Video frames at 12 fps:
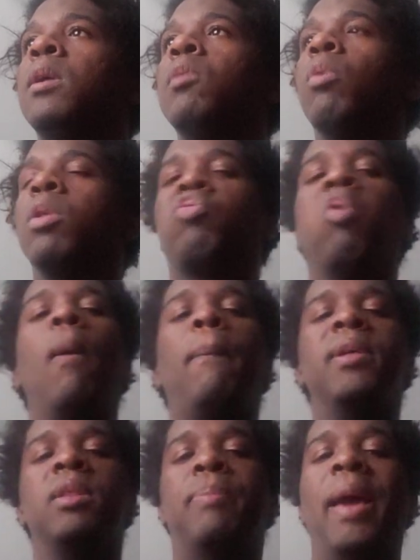well, Trump
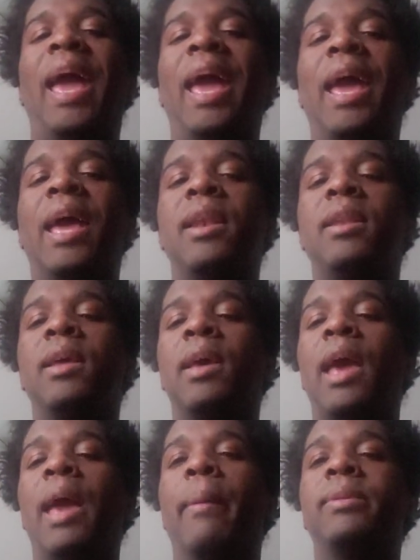is bad,
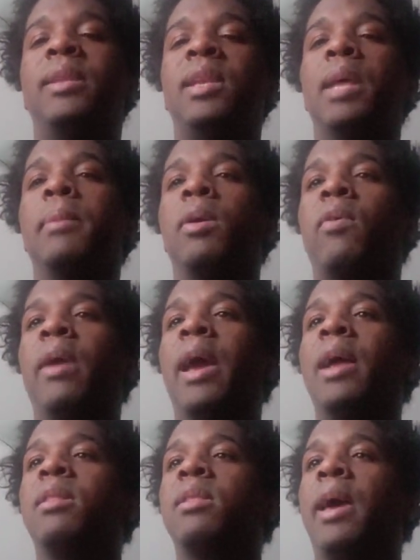or the
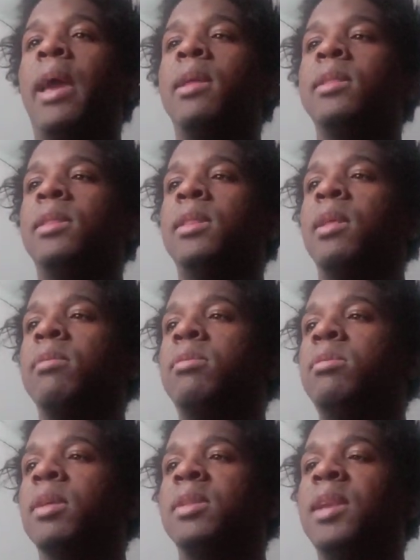Democrats, like, there's
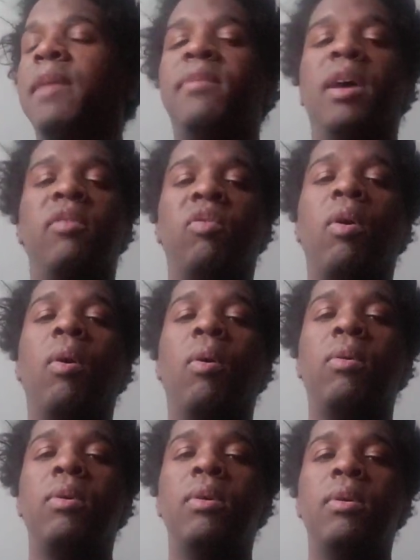nothing they've done
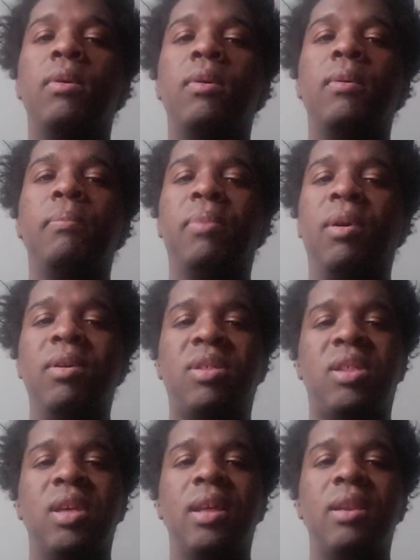wrong.
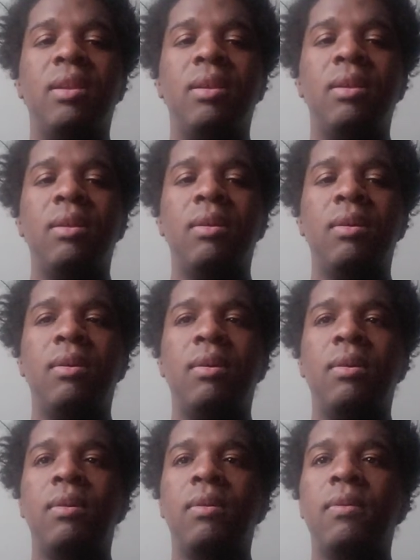Bullshit.
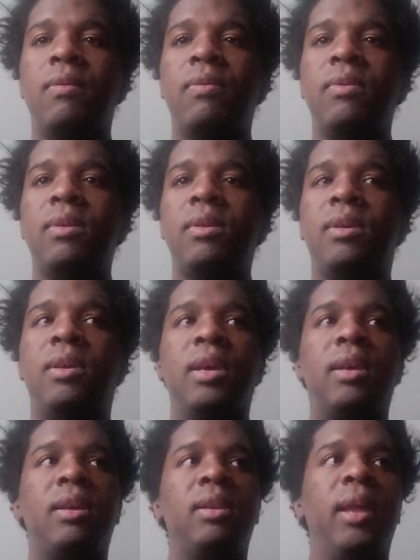
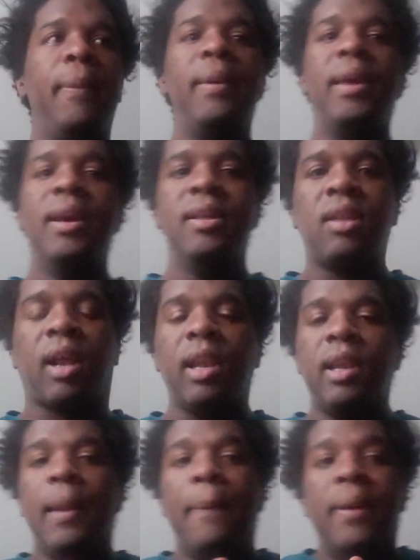Libya is
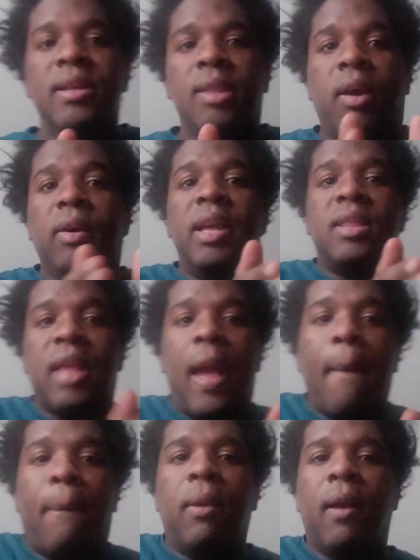a good
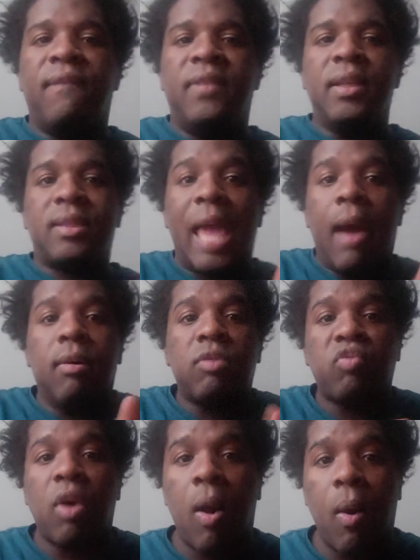example of this. That was
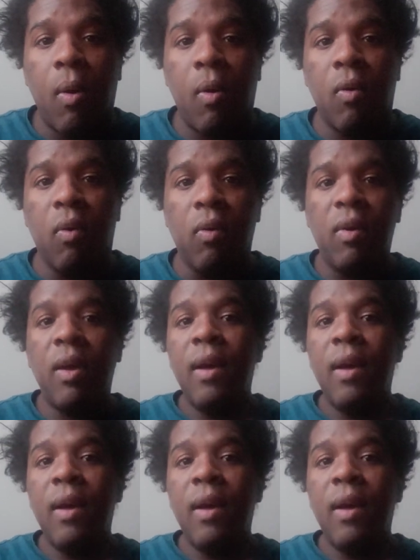wrong.